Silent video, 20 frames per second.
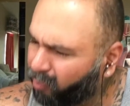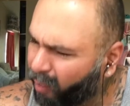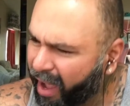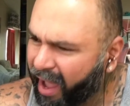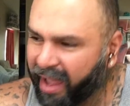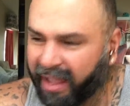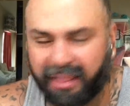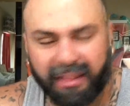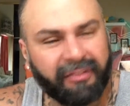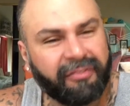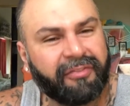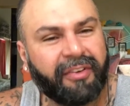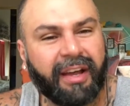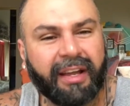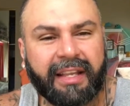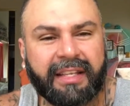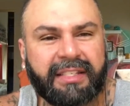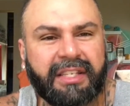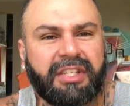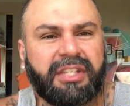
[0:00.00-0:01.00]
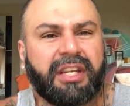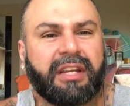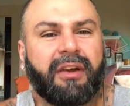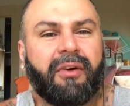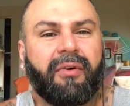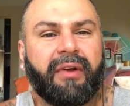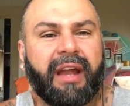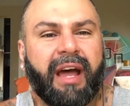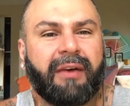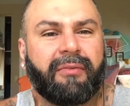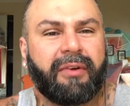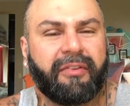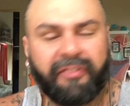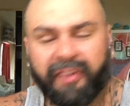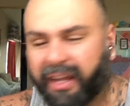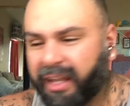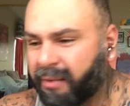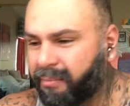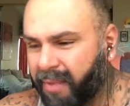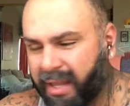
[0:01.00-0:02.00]
Why in the fuck is this shit going on with
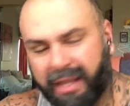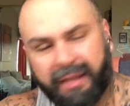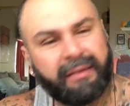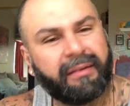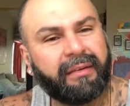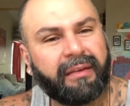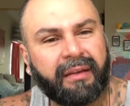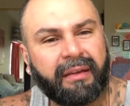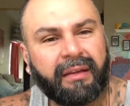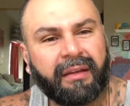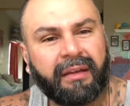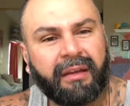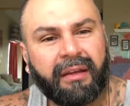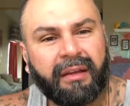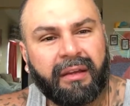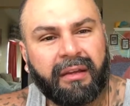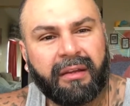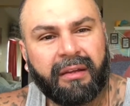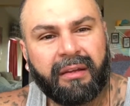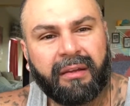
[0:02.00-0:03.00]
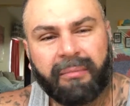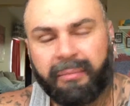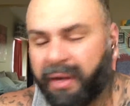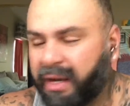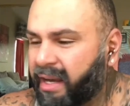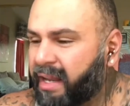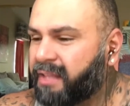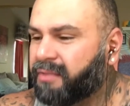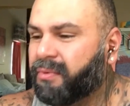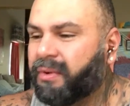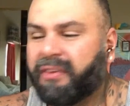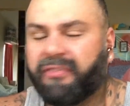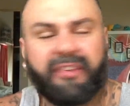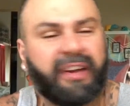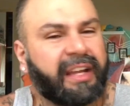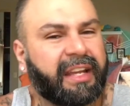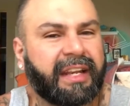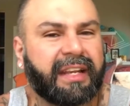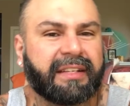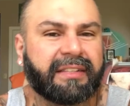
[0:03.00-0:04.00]
fucking me? But it is what it
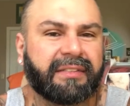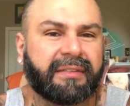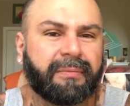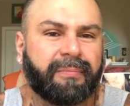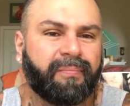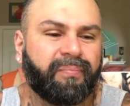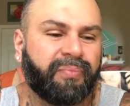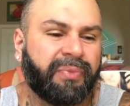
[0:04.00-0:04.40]
fucking is.